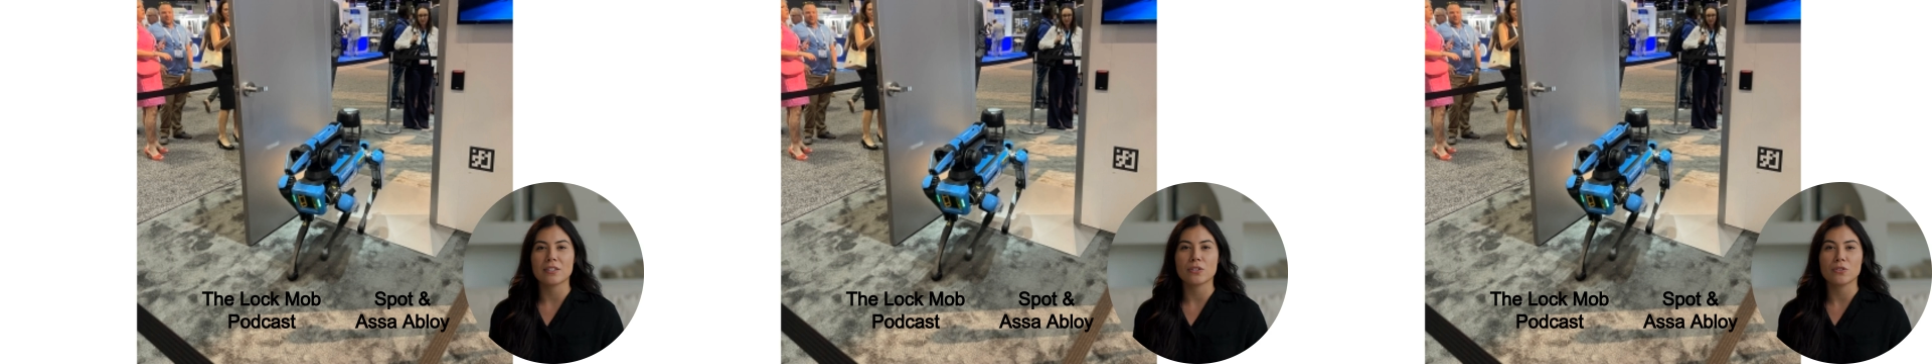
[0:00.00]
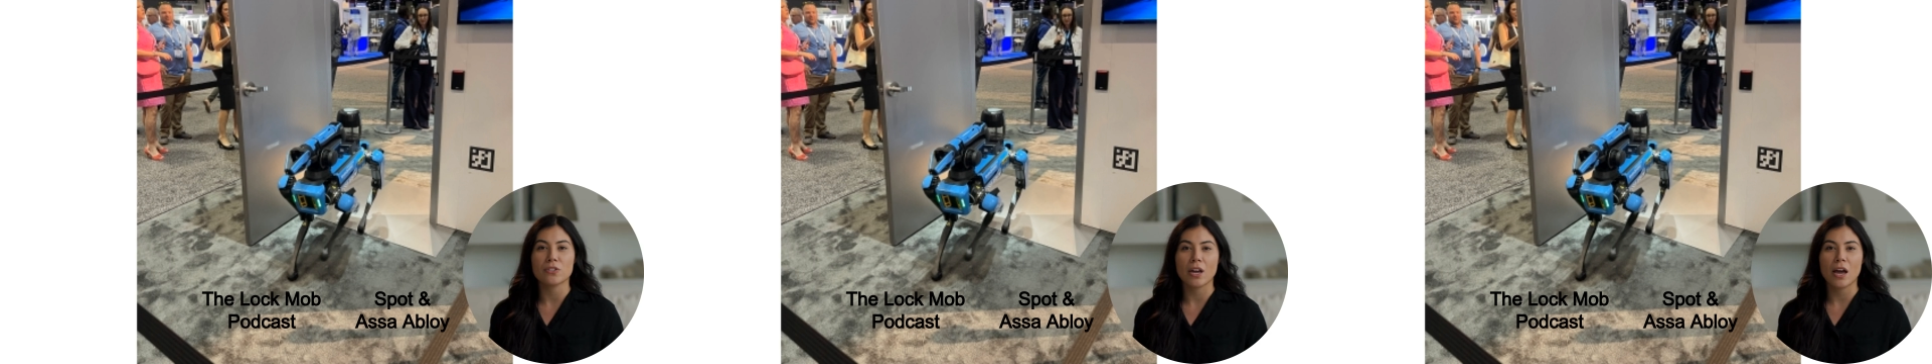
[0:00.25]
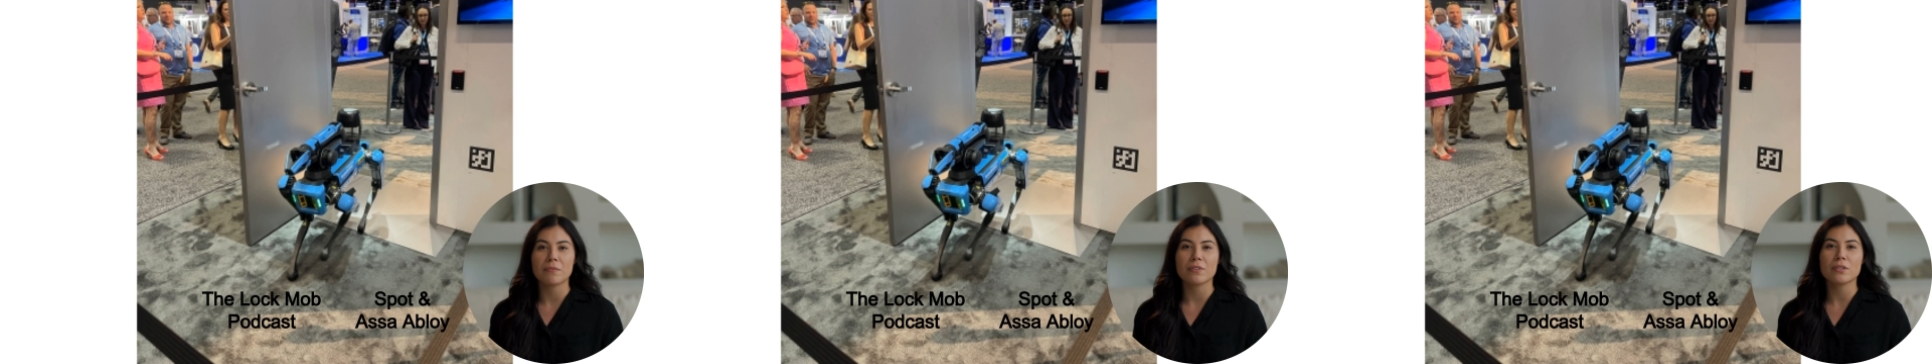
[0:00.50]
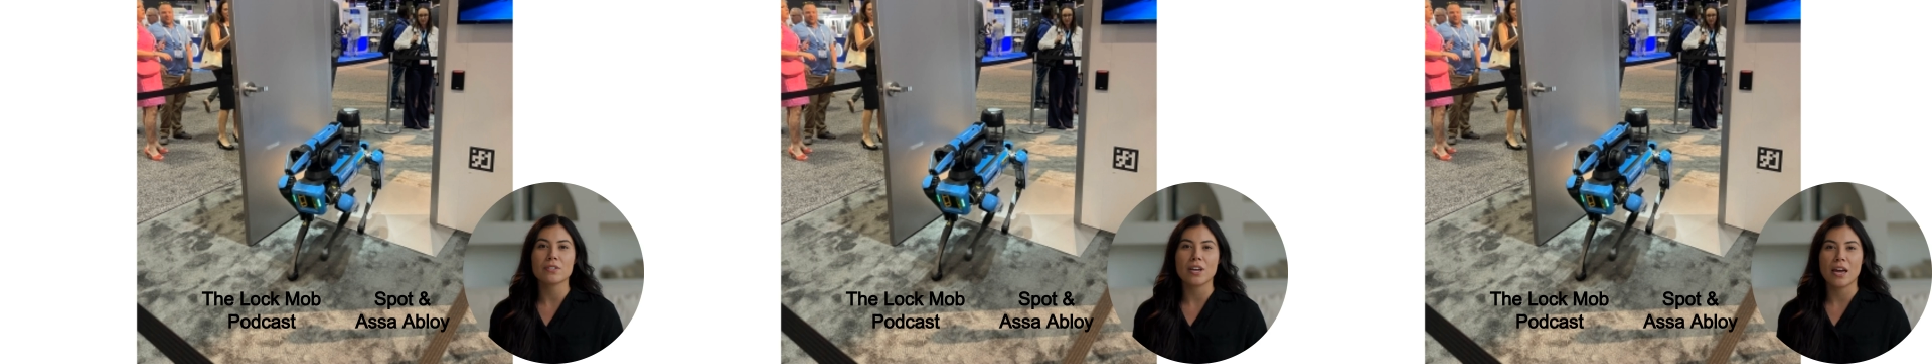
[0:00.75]
new jobs,
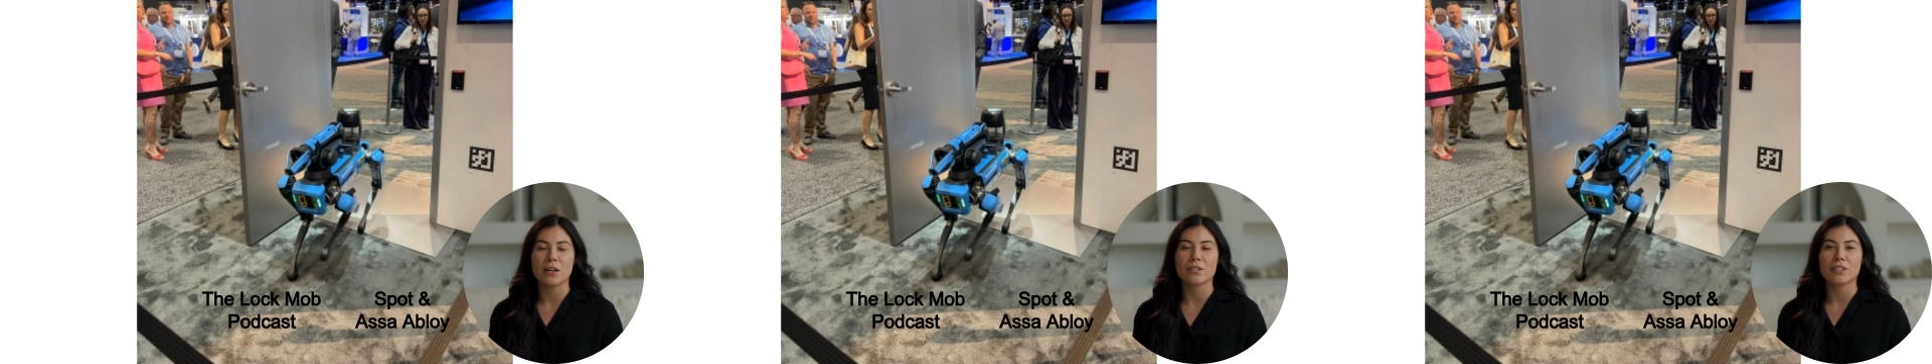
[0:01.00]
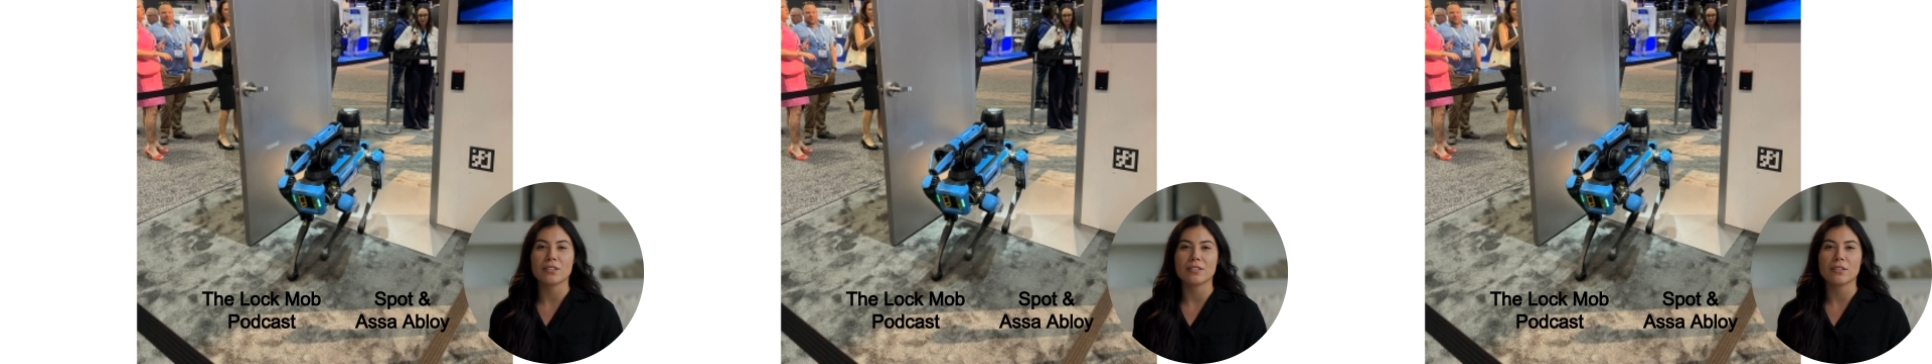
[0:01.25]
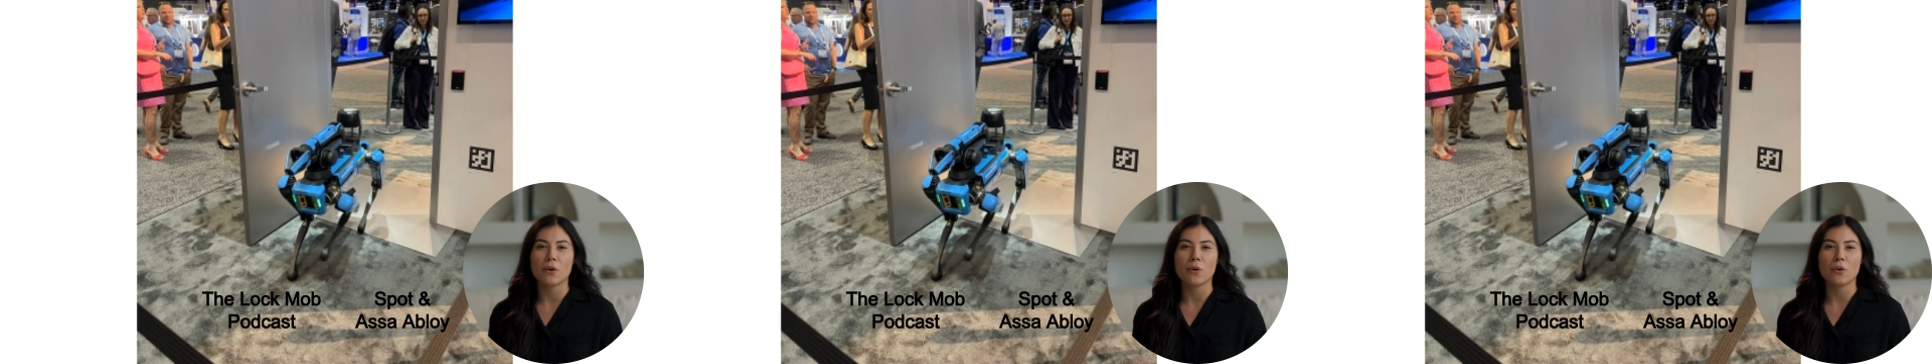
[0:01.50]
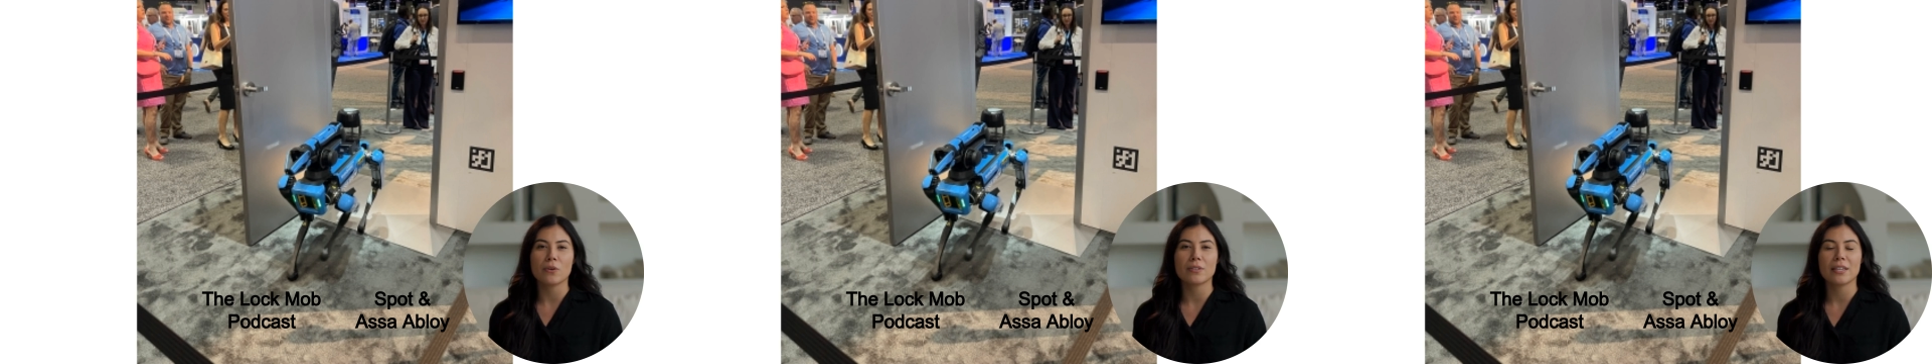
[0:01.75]
new challenges, the
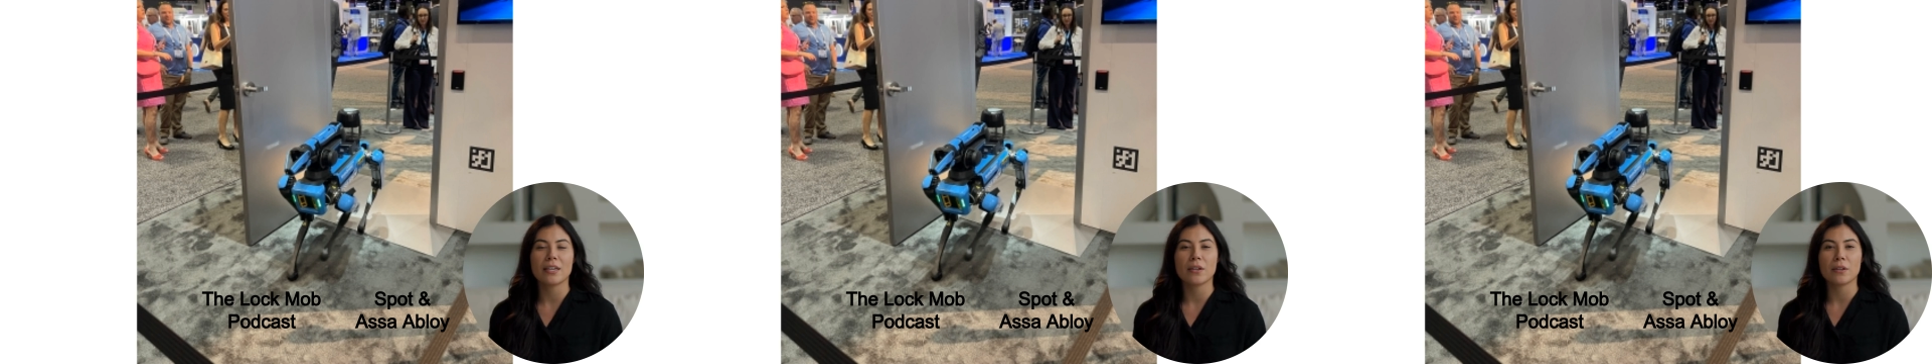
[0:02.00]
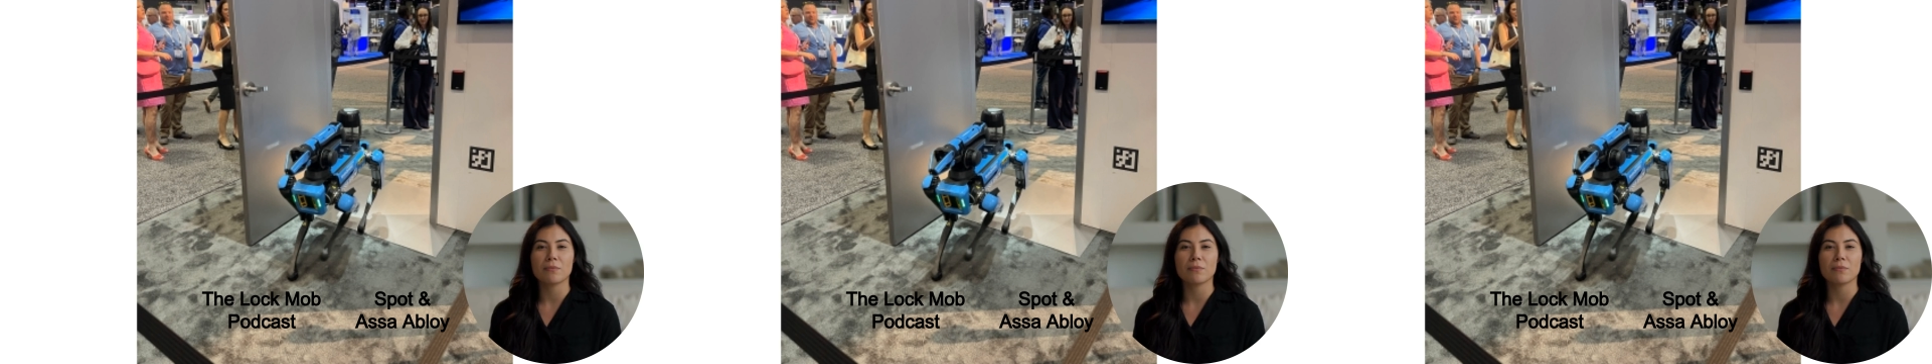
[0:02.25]
whole deal.